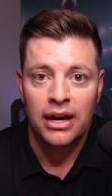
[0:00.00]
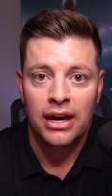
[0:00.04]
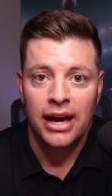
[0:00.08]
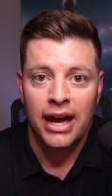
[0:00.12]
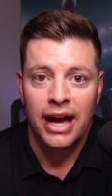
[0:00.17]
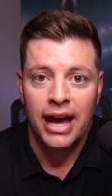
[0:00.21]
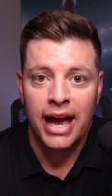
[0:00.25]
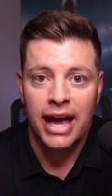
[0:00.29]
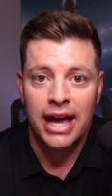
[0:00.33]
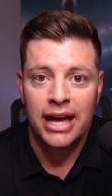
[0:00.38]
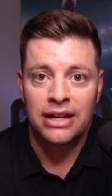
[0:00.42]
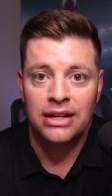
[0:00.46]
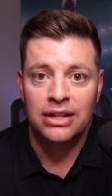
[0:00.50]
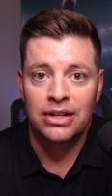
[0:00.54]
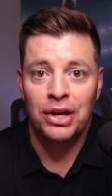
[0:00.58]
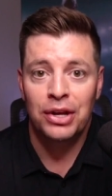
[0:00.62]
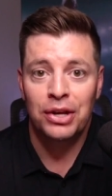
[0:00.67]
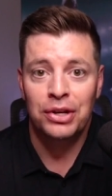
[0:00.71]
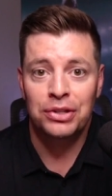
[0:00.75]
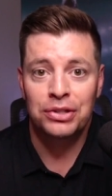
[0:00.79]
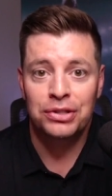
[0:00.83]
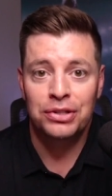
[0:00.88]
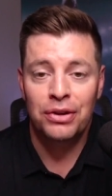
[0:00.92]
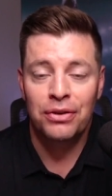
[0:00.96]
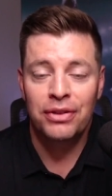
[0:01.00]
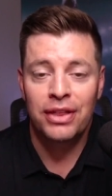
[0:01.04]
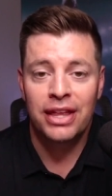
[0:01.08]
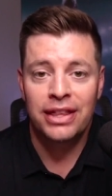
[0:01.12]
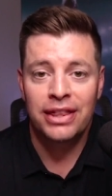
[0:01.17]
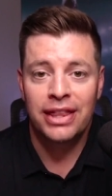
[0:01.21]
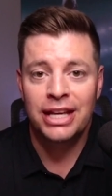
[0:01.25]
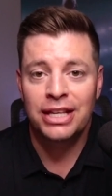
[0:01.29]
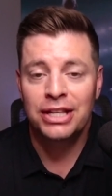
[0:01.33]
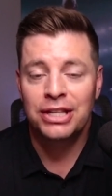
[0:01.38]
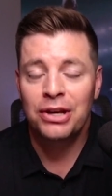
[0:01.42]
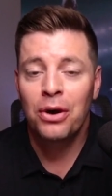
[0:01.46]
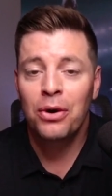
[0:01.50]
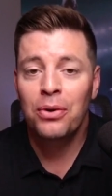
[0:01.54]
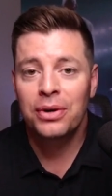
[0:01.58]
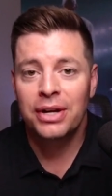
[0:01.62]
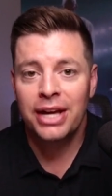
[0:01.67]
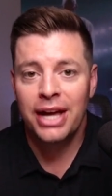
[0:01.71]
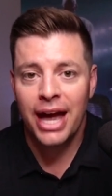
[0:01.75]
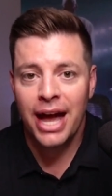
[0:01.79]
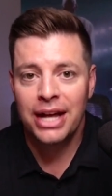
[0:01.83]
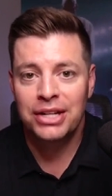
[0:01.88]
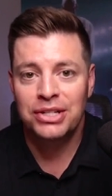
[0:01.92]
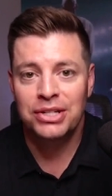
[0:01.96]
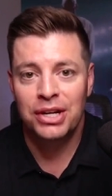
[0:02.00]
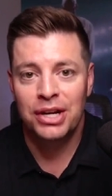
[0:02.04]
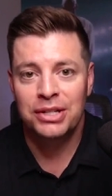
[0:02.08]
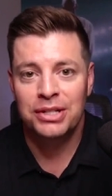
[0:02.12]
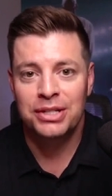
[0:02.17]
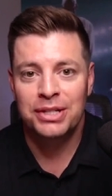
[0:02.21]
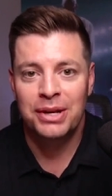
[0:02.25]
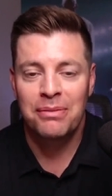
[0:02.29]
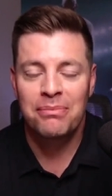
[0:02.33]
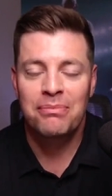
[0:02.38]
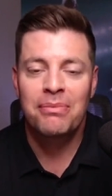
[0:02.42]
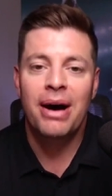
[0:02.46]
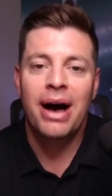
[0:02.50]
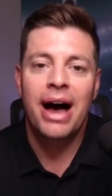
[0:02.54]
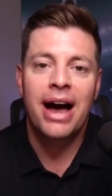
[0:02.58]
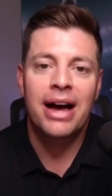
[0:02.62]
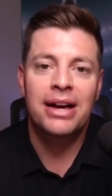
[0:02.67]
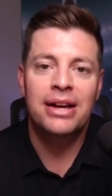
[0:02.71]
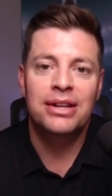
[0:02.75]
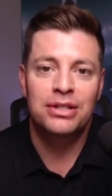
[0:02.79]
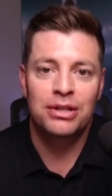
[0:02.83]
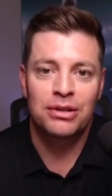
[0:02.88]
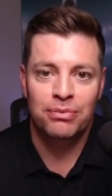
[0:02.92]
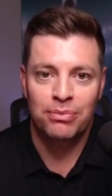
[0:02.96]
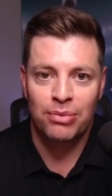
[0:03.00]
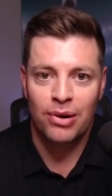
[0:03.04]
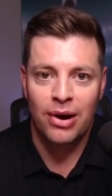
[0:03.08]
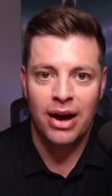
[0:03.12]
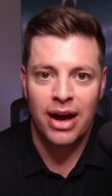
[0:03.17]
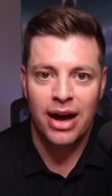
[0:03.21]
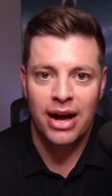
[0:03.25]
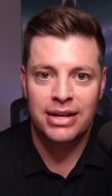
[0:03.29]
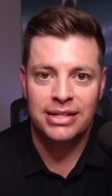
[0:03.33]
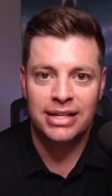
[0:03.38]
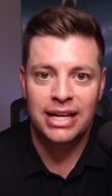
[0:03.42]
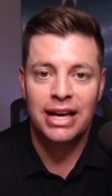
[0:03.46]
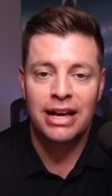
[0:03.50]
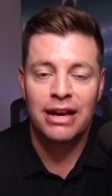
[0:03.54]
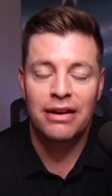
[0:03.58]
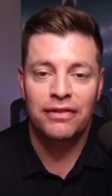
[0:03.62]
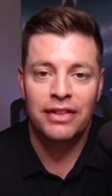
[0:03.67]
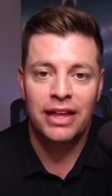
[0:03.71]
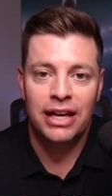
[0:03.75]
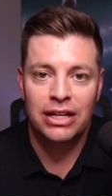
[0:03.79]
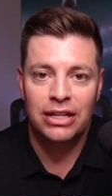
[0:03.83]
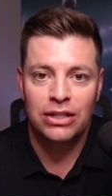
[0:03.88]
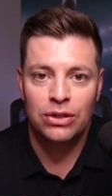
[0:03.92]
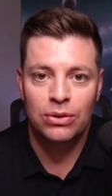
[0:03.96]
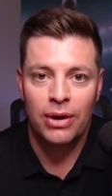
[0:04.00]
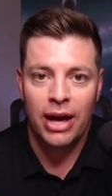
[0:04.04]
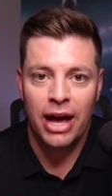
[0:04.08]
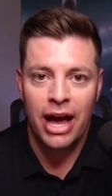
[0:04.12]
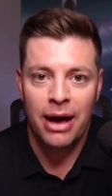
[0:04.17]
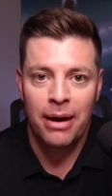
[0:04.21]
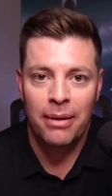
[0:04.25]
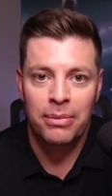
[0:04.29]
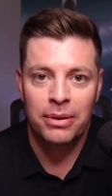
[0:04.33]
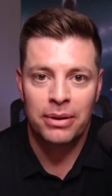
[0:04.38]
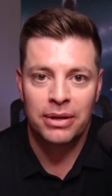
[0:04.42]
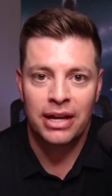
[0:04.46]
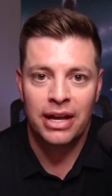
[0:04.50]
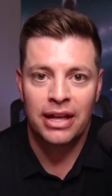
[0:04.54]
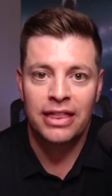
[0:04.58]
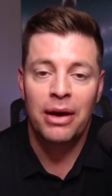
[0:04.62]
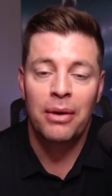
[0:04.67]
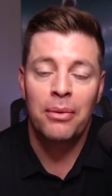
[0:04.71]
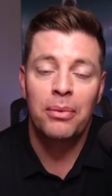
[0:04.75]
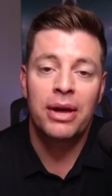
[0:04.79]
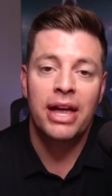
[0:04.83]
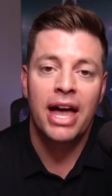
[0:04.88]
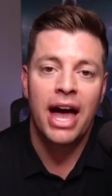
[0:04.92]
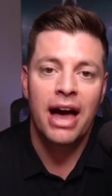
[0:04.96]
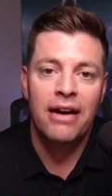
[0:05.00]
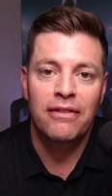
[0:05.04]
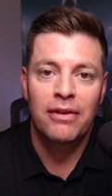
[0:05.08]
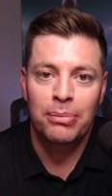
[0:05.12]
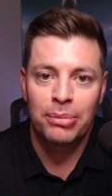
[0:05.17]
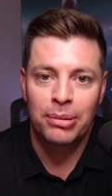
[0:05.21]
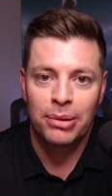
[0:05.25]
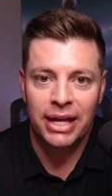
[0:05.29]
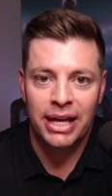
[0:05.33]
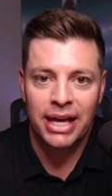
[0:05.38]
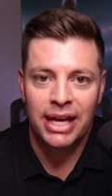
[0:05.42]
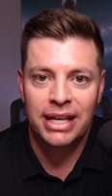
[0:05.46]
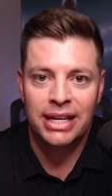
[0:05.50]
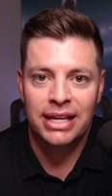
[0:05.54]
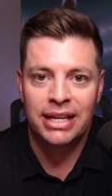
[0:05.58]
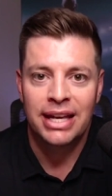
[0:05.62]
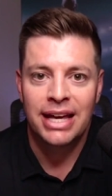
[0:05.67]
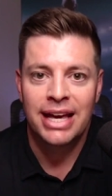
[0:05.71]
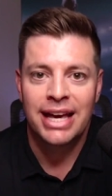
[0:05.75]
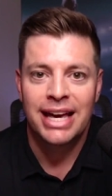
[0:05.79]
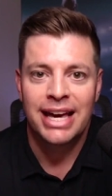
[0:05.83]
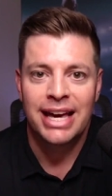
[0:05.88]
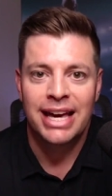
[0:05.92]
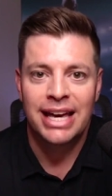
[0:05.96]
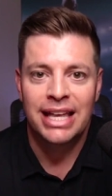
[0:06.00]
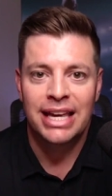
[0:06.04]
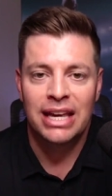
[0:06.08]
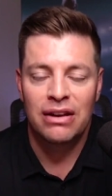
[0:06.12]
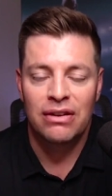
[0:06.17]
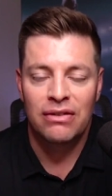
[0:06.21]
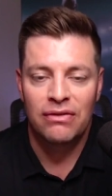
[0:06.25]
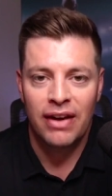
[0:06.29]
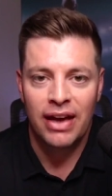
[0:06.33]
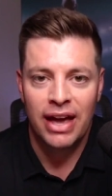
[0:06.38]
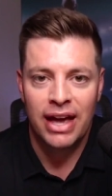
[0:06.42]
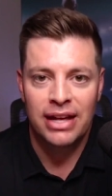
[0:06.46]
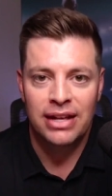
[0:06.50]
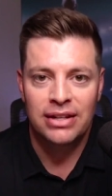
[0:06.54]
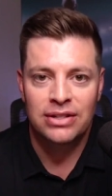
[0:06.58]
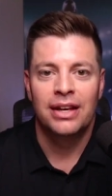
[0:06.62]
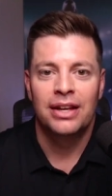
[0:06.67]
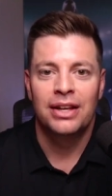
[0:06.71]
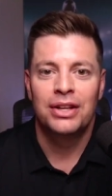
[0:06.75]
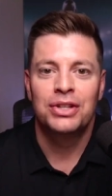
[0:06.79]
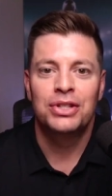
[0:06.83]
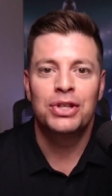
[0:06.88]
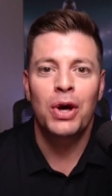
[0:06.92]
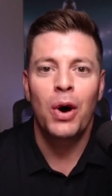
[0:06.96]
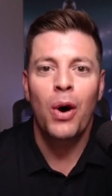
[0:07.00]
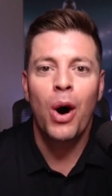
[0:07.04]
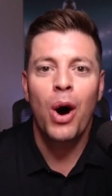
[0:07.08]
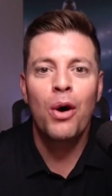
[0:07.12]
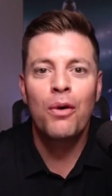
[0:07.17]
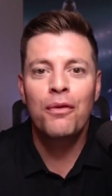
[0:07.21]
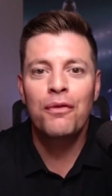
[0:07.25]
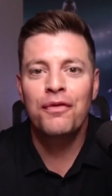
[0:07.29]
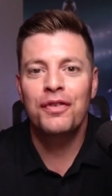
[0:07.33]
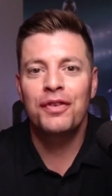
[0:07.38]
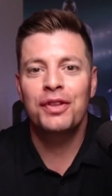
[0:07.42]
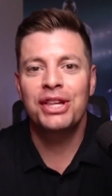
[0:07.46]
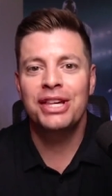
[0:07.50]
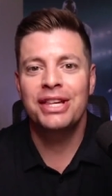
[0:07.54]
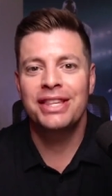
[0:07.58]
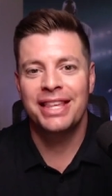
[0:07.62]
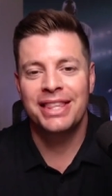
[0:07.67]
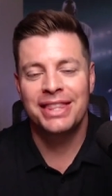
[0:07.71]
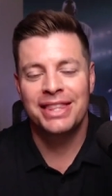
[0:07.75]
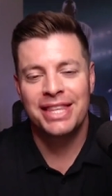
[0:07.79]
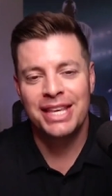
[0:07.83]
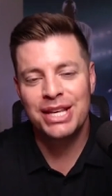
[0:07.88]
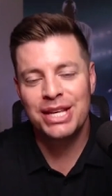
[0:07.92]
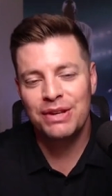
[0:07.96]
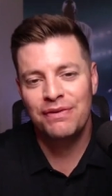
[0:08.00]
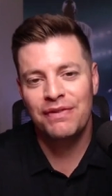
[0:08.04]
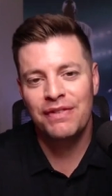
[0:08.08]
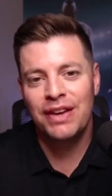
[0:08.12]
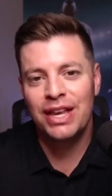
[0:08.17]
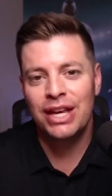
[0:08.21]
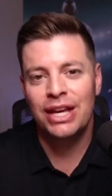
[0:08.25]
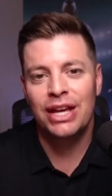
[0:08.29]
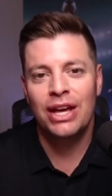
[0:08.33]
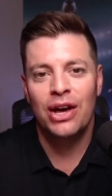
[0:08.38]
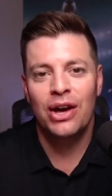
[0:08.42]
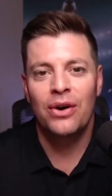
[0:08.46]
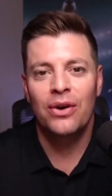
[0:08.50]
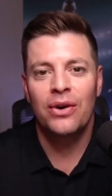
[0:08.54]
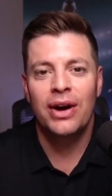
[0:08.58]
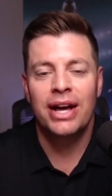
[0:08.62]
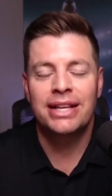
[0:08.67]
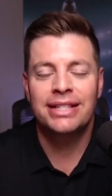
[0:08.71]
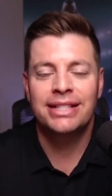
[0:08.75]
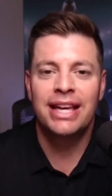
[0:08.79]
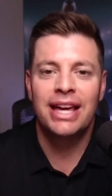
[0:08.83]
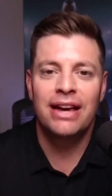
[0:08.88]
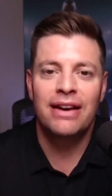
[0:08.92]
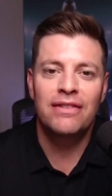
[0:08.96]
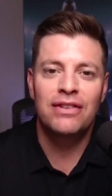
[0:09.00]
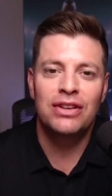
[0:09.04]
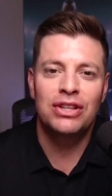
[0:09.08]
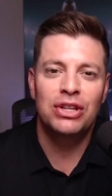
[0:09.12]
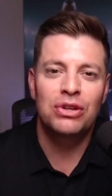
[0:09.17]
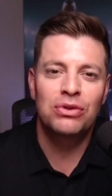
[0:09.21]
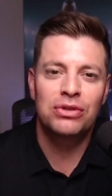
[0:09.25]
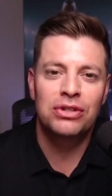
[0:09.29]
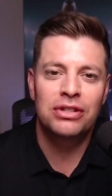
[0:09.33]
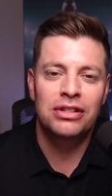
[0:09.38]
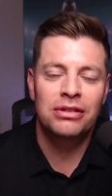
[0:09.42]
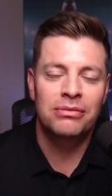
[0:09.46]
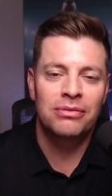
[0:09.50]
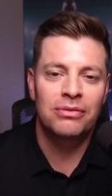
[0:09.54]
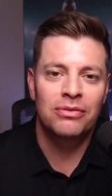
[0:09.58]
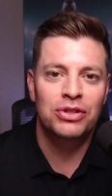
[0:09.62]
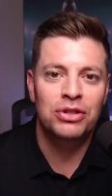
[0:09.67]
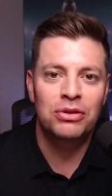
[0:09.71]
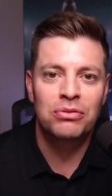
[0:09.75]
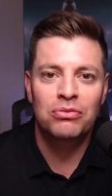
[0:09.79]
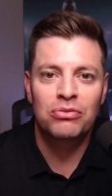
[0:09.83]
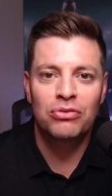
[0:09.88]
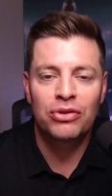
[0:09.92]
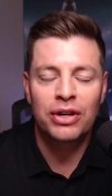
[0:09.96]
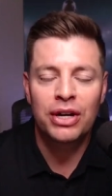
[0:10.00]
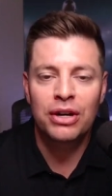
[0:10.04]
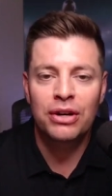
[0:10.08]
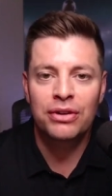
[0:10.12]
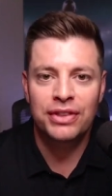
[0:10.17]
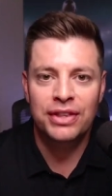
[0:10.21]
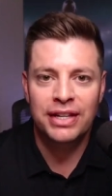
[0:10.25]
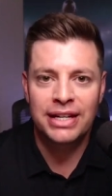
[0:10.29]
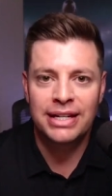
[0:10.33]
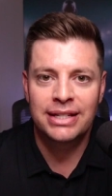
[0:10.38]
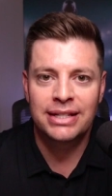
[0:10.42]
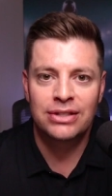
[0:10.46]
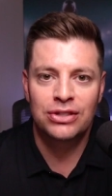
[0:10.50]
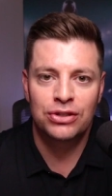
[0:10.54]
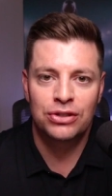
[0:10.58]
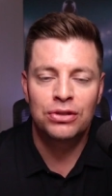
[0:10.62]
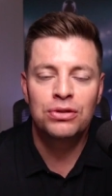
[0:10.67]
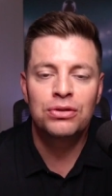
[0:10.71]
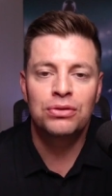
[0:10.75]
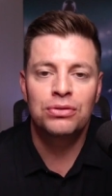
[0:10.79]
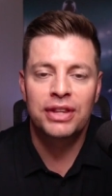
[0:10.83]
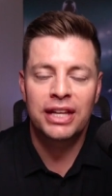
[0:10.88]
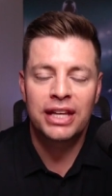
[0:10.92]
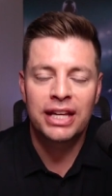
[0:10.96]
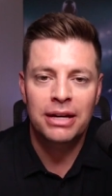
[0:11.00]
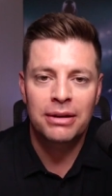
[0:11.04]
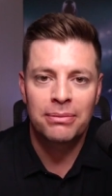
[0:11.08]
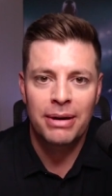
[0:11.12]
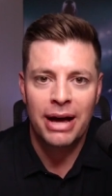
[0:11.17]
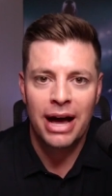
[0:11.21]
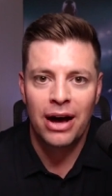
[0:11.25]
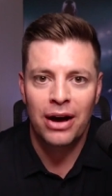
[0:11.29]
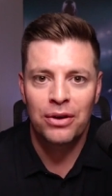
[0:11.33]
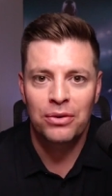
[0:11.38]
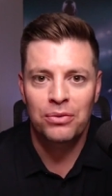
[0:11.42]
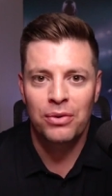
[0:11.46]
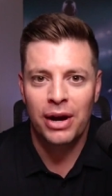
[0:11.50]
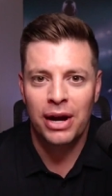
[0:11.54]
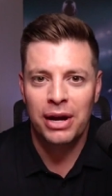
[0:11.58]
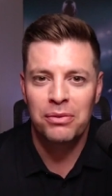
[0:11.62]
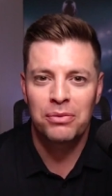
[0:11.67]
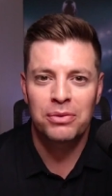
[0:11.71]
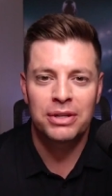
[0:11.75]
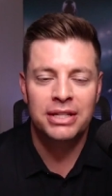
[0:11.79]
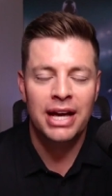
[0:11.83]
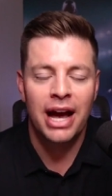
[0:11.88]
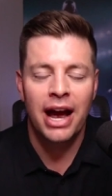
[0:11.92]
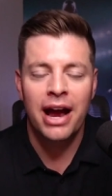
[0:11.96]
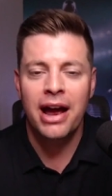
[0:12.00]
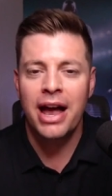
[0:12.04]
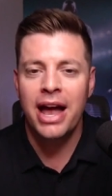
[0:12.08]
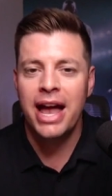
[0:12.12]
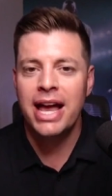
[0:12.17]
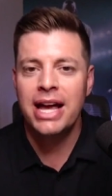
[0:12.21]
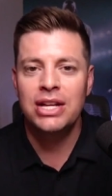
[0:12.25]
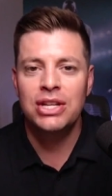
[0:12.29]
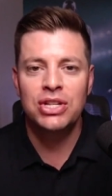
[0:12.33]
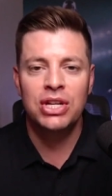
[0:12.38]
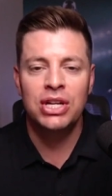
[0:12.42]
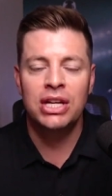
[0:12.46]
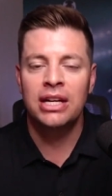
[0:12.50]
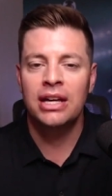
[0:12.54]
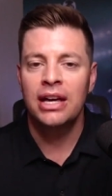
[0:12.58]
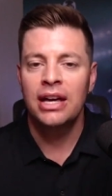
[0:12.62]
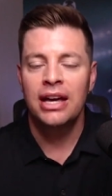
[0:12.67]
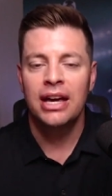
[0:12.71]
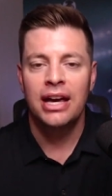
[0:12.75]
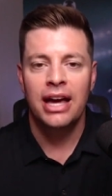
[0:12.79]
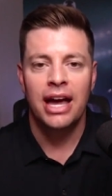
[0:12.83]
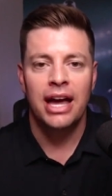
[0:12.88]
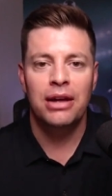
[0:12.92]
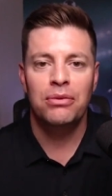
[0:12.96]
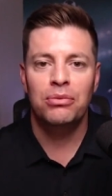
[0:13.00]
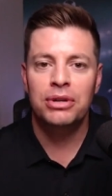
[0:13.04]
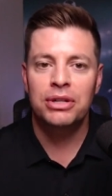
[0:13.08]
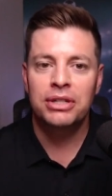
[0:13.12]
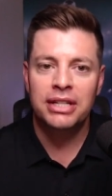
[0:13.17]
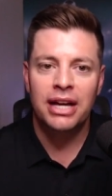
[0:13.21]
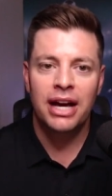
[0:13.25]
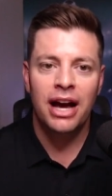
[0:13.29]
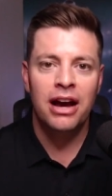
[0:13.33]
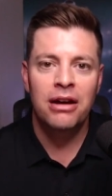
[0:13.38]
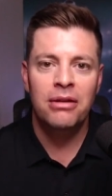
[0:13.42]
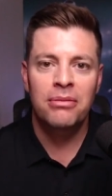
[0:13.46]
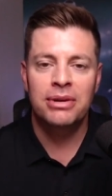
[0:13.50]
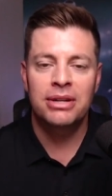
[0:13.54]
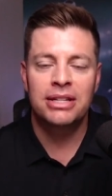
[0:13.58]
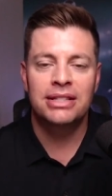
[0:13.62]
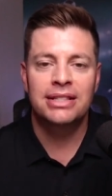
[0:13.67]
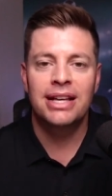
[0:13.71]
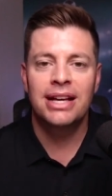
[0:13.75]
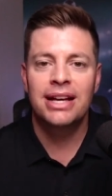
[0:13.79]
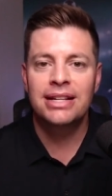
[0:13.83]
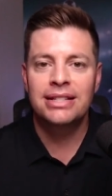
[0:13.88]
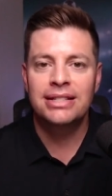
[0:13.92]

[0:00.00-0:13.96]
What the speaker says: and so that they don't catch us by surprise if they do happen, and that we have a plan in advance. So hopefully that this video has given you some real things to think about, right? Aging and retirement does